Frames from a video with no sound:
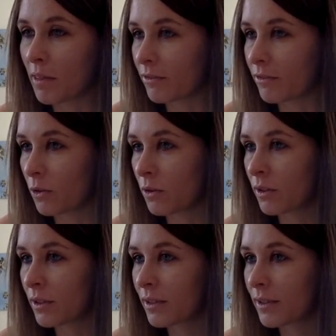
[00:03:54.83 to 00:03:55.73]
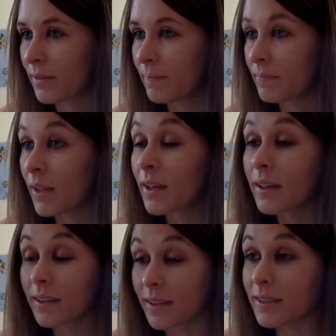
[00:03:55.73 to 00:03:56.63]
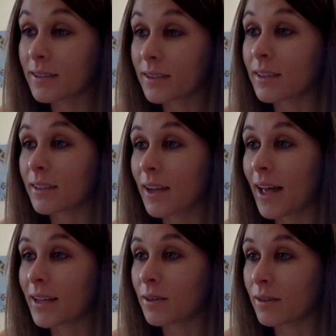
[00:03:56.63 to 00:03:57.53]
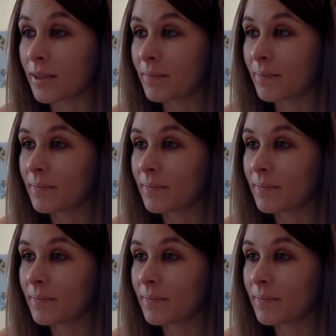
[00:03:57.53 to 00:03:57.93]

the floor? Yes, sir, I told him.